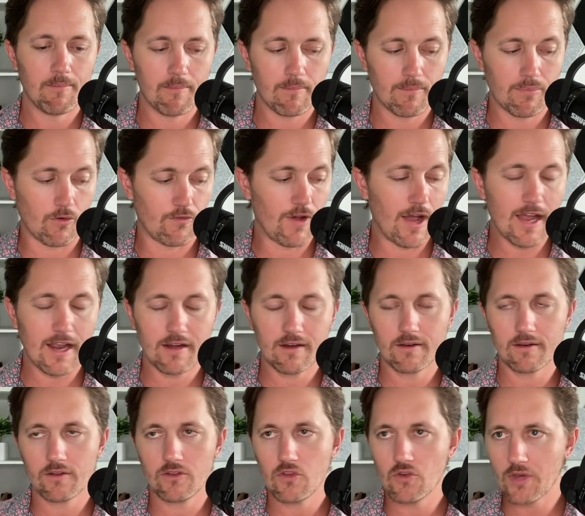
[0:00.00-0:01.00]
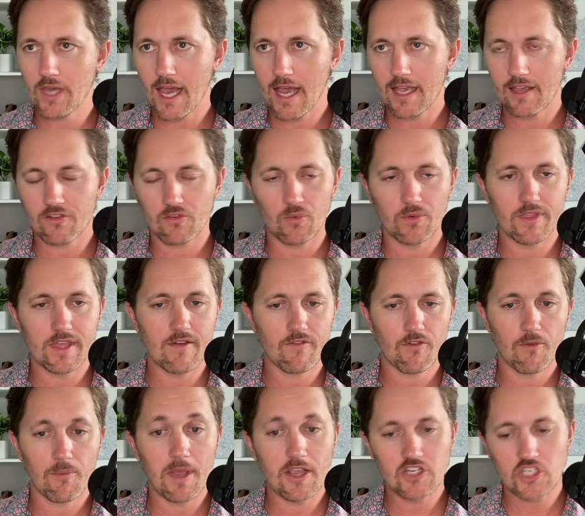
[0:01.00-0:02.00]
Provide you guys with the
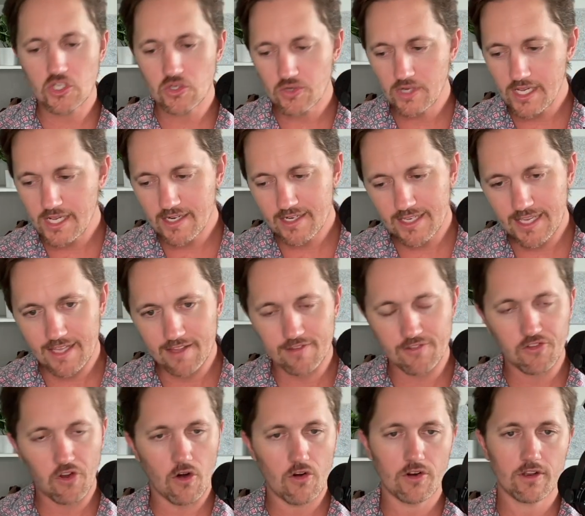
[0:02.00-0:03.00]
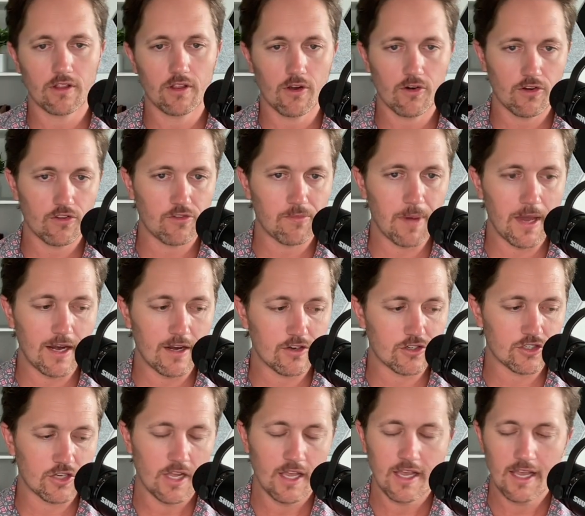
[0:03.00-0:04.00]
information you need to get started learning
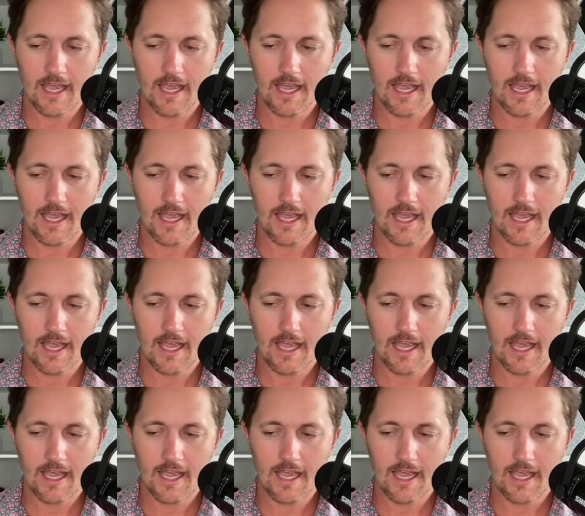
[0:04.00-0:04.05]
Spanish,